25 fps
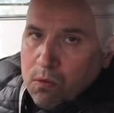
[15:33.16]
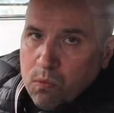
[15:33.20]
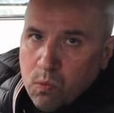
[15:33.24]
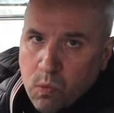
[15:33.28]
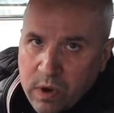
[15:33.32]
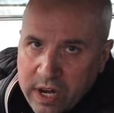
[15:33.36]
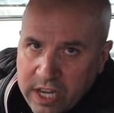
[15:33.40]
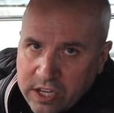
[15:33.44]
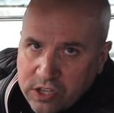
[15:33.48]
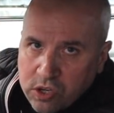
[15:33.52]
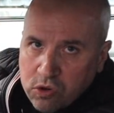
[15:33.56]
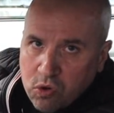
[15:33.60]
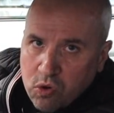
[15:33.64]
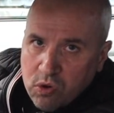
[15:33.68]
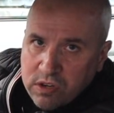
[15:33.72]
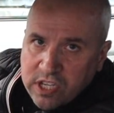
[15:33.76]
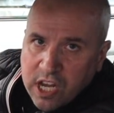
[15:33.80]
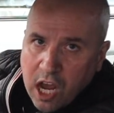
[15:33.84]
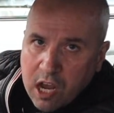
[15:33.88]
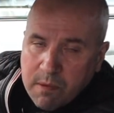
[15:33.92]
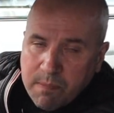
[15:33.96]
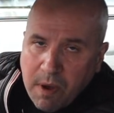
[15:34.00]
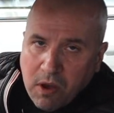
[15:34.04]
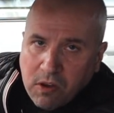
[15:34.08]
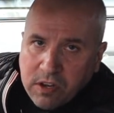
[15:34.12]
When it's an
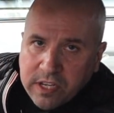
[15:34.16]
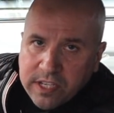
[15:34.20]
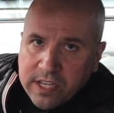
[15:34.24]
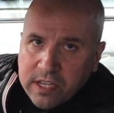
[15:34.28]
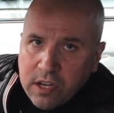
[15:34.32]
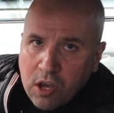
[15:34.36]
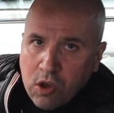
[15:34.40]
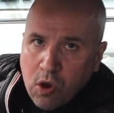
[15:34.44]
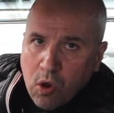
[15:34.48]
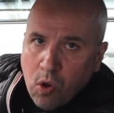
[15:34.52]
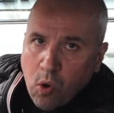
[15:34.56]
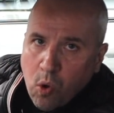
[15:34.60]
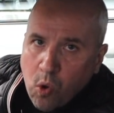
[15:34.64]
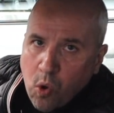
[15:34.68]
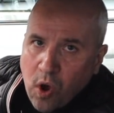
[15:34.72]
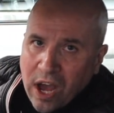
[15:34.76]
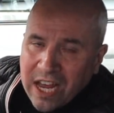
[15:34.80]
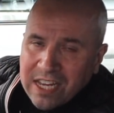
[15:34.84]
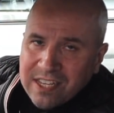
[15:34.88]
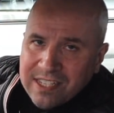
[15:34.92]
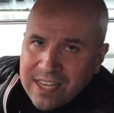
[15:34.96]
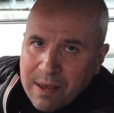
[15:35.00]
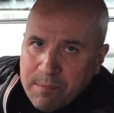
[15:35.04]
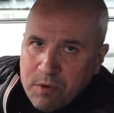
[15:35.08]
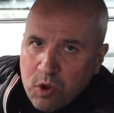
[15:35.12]
auto box or
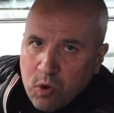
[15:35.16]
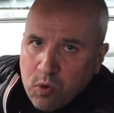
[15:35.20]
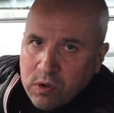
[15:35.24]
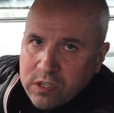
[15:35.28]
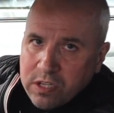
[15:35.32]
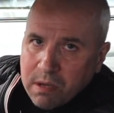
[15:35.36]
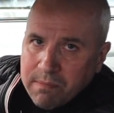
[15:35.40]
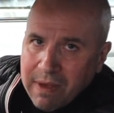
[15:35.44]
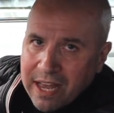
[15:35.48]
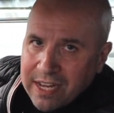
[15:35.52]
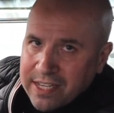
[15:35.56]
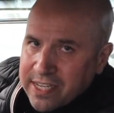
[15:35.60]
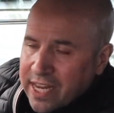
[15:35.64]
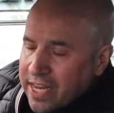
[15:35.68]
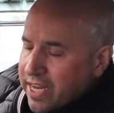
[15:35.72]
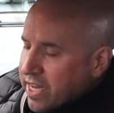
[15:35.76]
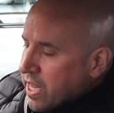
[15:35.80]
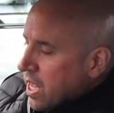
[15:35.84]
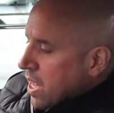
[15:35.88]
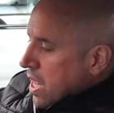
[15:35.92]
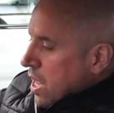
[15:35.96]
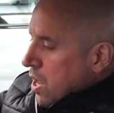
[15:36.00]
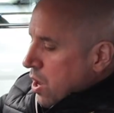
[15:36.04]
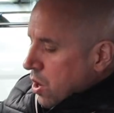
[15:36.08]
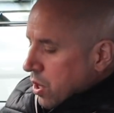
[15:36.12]
a
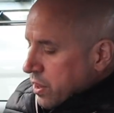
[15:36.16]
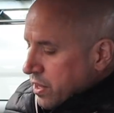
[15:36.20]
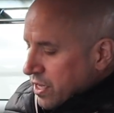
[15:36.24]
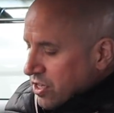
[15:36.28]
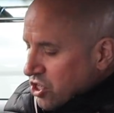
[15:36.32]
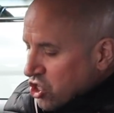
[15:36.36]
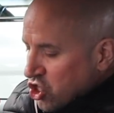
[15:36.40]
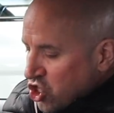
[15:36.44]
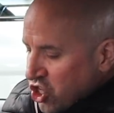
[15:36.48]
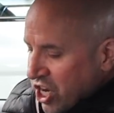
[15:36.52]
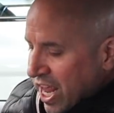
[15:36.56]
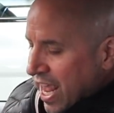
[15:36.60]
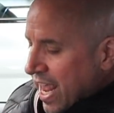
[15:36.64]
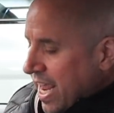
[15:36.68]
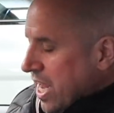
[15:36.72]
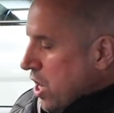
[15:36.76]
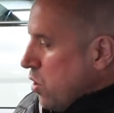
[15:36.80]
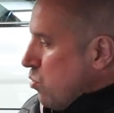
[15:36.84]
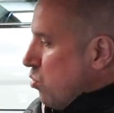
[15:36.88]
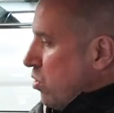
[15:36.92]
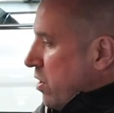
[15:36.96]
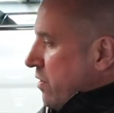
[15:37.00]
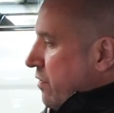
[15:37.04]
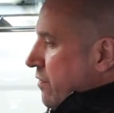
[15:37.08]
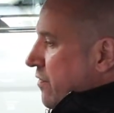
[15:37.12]
semi-automatic, the check
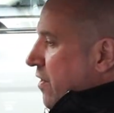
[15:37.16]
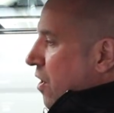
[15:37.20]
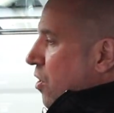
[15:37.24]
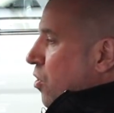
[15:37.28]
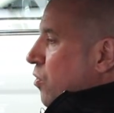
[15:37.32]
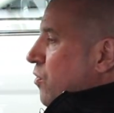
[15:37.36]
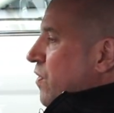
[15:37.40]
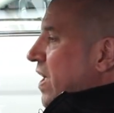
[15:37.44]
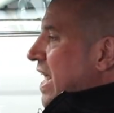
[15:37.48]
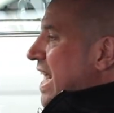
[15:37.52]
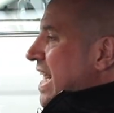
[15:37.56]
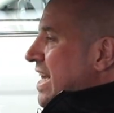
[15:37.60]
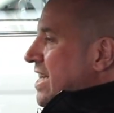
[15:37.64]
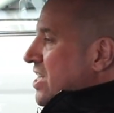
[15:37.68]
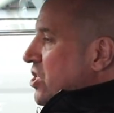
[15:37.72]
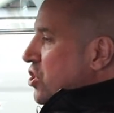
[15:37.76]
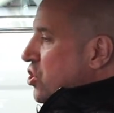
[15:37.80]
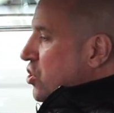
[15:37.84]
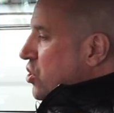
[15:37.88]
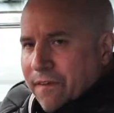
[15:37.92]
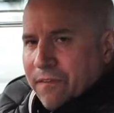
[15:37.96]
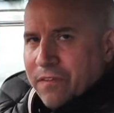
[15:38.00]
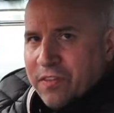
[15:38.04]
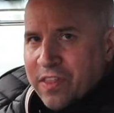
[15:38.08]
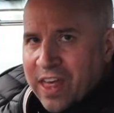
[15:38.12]
will involve
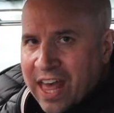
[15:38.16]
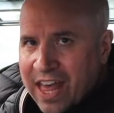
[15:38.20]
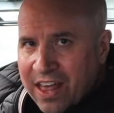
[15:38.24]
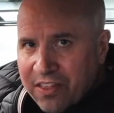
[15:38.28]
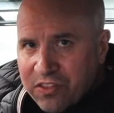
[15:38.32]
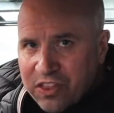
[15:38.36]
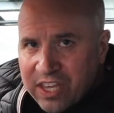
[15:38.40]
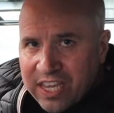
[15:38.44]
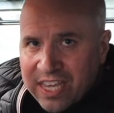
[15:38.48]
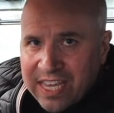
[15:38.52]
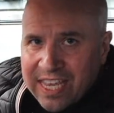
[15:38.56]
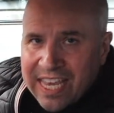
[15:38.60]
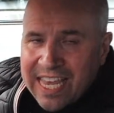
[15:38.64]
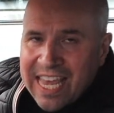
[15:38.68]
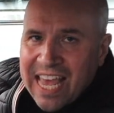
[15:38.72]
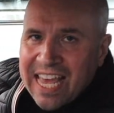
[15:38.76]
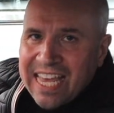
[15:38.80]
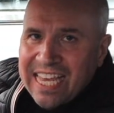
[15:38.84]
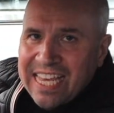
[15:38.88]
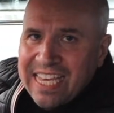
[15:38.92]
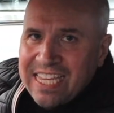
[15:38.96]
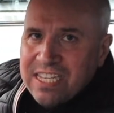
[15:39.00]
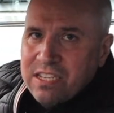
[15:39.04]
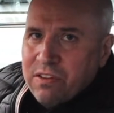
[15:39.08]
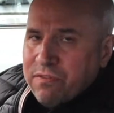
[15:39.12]
that the gear
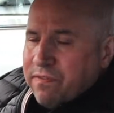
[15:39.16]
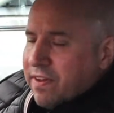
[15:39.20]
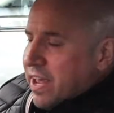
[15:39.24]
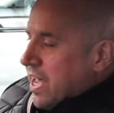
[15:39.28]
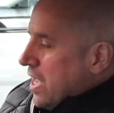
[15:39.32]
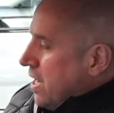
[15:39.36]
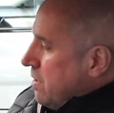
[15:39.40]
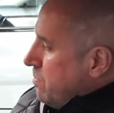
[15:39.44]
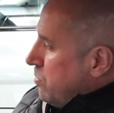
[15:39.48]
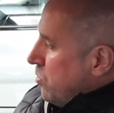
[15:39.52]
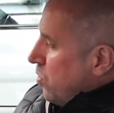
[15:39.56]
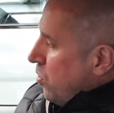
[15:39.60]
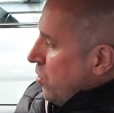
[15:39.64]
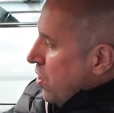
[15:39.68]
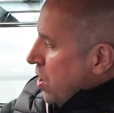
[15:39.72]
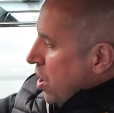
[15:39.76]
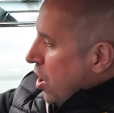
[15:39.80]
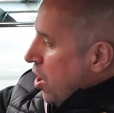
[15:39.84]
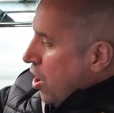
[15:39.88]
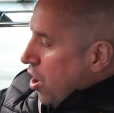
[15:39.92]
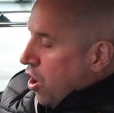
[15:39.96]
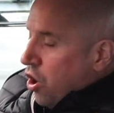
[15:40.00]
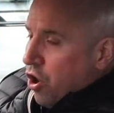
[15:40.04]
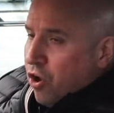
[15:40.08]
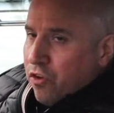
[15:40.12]
is available
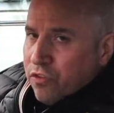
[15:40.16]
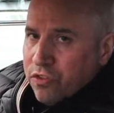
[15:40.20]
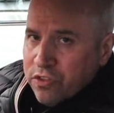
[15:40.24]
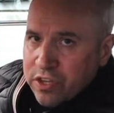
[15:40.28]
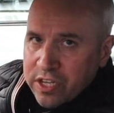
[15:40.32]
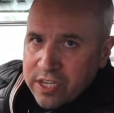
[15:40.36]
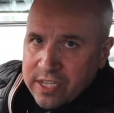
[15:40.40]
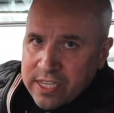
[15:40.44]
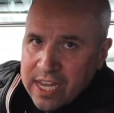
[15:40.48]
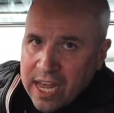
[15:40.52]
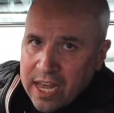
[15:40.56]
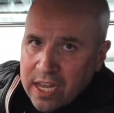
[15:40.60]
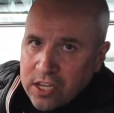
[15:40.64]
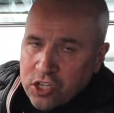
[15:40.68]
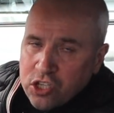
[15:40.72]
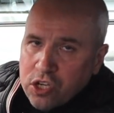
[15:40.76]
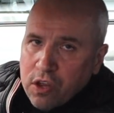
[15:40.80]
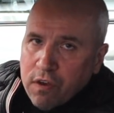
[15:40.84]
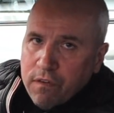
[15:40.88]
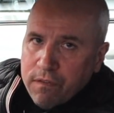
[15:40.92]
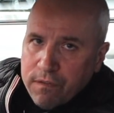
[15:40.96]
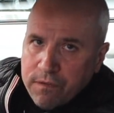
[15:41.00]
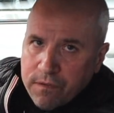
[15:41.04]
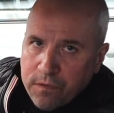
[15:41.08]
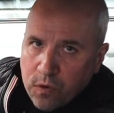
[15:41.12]
on the dash
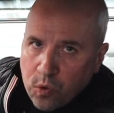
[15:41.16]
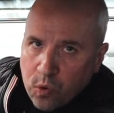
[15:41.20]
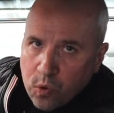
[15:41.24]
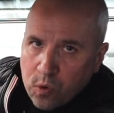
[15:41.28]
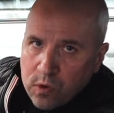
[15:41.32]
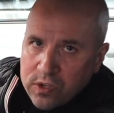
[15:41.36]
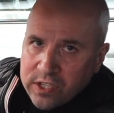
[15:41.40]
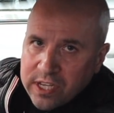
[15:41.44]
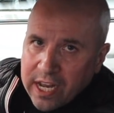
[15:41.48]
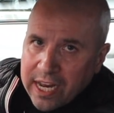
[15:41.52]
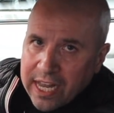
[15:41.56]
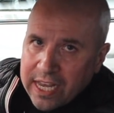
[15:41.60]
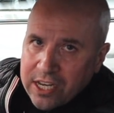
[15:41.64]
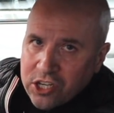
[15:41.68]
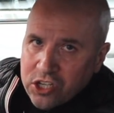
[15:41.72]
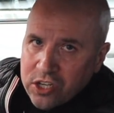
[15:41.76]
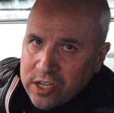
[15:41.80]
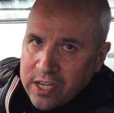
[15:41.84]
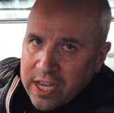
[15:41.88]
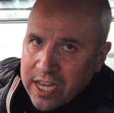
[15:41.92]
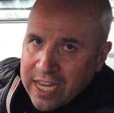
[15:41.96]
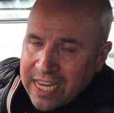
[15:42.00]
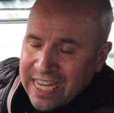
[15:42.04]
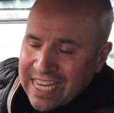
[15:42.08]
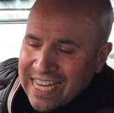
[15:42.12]
for
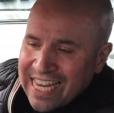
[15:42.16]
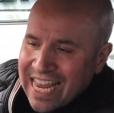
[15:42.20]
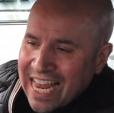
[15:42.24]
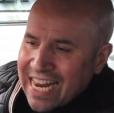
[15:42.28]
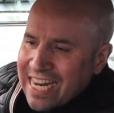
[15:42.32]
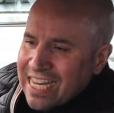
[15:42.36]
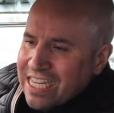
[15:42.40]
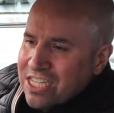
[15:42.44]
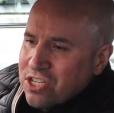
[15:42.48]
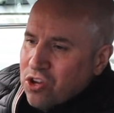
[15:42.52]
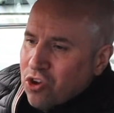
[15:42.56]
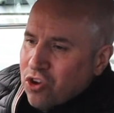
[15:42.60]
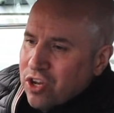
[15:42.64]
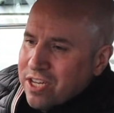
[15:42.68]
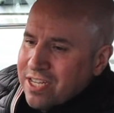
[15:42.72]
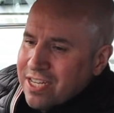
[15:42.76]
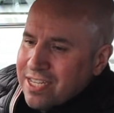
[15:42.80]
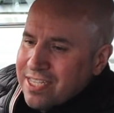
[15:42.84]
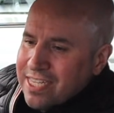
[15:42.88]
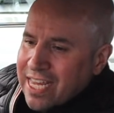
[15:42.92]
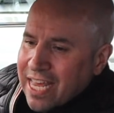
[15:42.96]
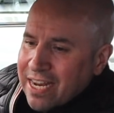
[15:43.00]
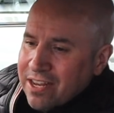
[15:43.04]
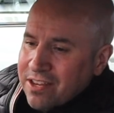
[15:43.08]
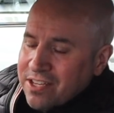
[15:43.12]
selection. Again, it's not going
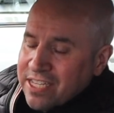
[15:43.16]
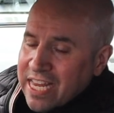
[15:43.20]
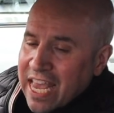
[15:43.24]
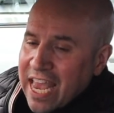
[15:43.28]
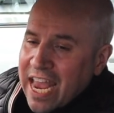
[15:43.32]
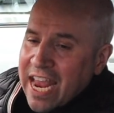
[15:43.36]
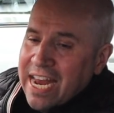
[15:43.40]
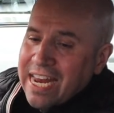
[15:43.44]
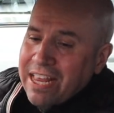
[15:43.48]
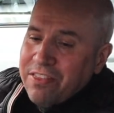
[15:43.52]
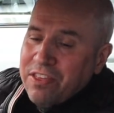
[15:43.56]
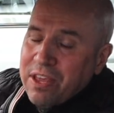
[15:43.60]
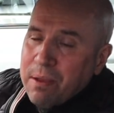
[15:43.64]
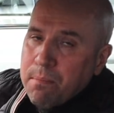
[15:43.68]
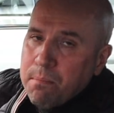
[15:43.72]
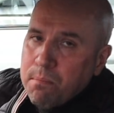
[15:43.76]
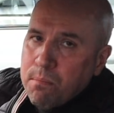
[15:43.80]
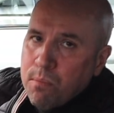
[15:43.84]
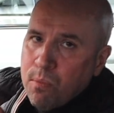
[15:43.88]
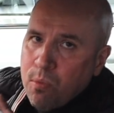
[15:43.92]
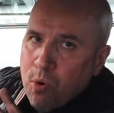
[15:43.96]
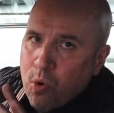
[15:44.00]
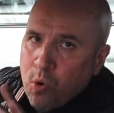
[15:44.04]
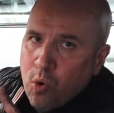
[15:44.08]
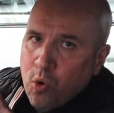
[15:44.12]
to tell us anything
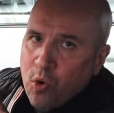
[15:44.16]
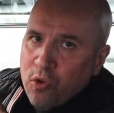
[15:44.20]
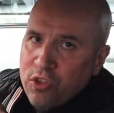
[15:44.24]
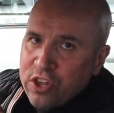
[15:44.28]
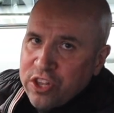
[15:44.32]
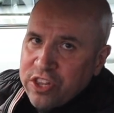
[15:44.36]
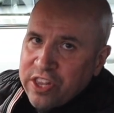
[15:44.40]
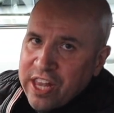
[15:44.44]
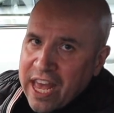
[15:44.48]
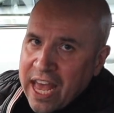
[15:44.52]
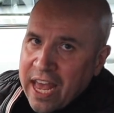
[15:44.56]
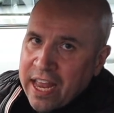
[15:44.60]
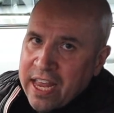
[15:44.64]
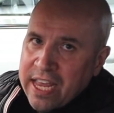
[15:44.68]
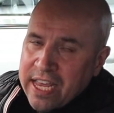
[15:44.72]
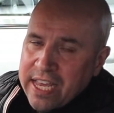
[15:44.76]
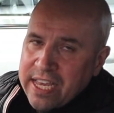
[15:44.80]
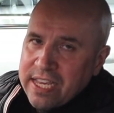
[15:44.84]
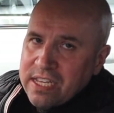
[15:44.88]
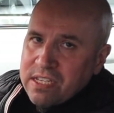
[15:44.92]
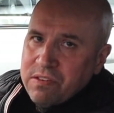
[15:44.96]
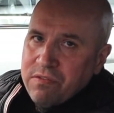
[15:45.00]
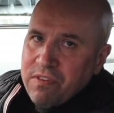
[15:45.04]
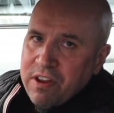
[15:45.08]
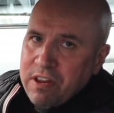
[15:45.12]
more than that.
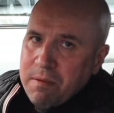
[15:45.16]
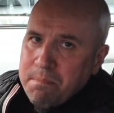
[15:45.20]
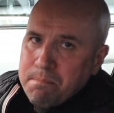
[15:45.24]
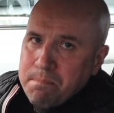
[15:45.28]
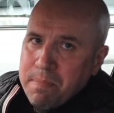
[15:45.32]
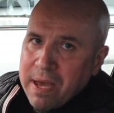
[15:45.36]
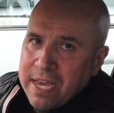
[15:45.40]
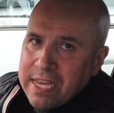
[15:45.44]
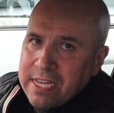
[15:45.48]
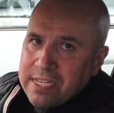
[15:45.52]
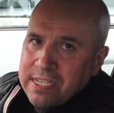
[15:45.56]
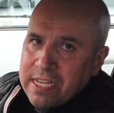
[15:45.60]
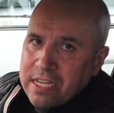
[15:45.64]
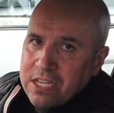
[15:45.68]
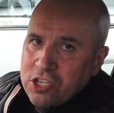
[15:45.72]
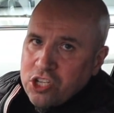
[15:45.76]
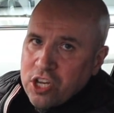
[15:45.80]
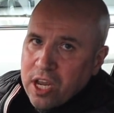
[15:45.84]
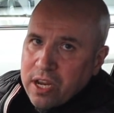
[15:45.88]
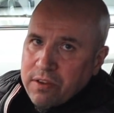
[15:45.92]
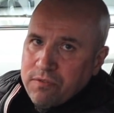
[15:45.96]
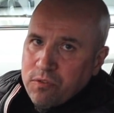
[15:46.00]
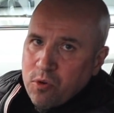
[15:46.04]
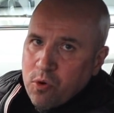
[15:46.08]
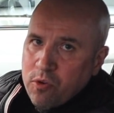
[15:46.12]
It's a very basic
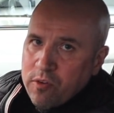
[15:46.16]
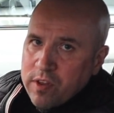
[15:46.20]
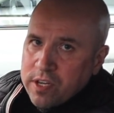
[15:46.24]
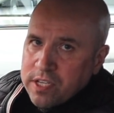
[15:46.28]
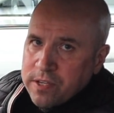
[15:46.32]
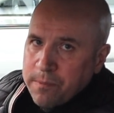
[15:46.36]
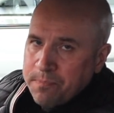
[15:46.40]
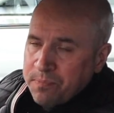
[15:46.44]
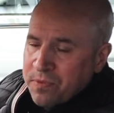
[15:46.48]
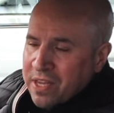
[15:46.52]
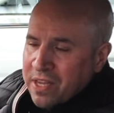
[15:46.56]
check for us.